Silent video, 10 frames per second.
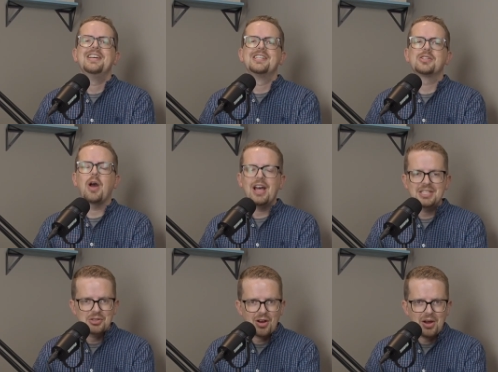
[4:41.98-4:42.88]
So
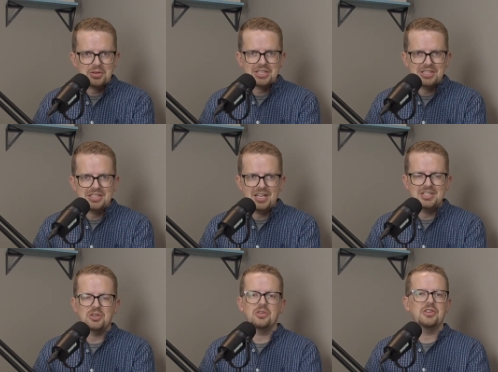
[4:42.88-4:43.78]
as they're out in the
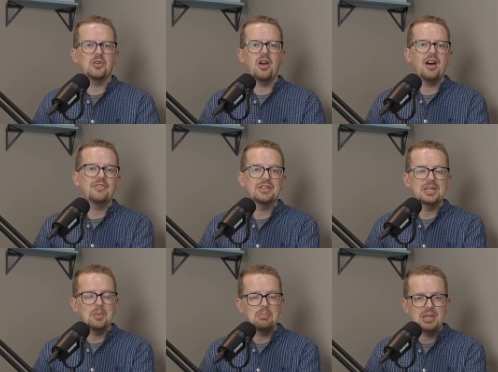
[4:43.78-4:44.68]
desert, they're often
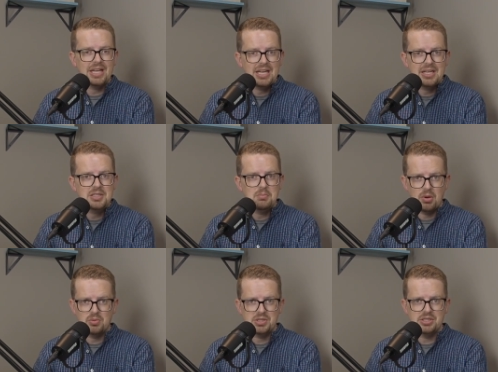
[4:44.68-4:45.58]
complaining to
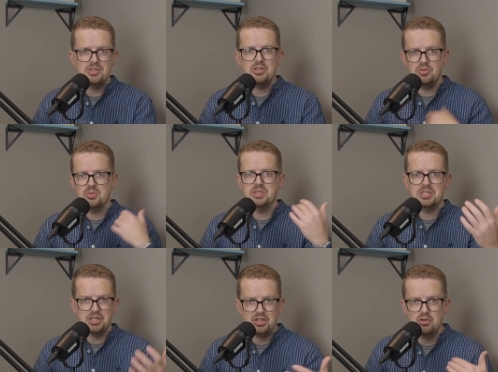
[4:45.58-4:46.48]
Moses, who
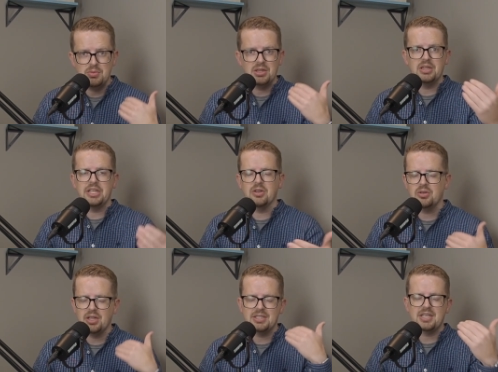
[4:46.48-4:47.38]
is the human
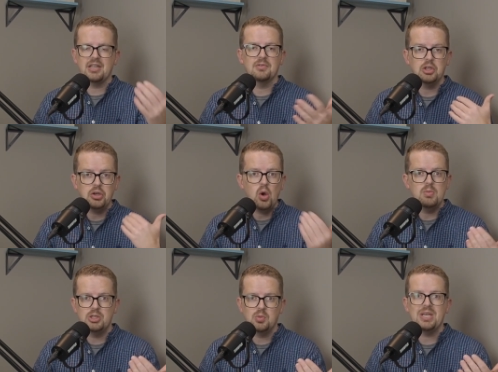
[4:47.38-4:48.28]
leader, that's kind of the
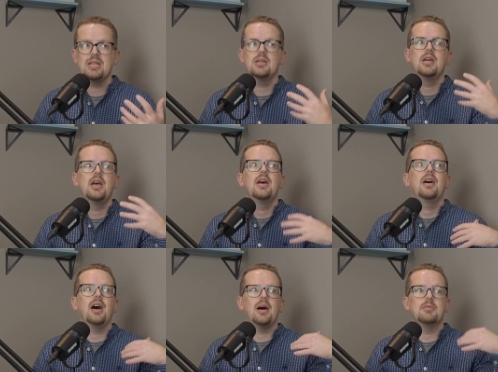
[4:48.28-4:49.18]
go-between
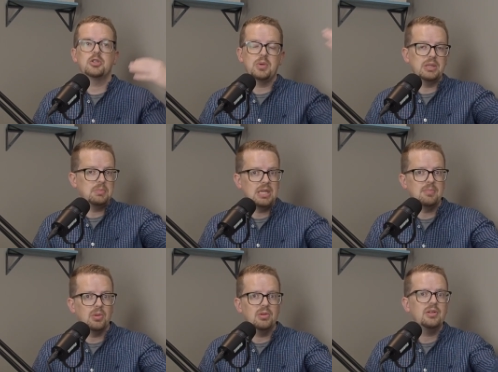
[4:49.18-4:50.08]
between the
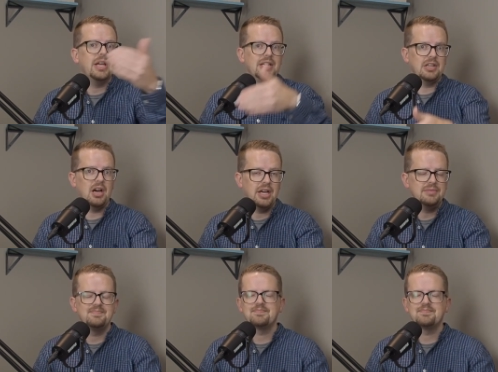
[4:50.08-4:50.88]
people and God.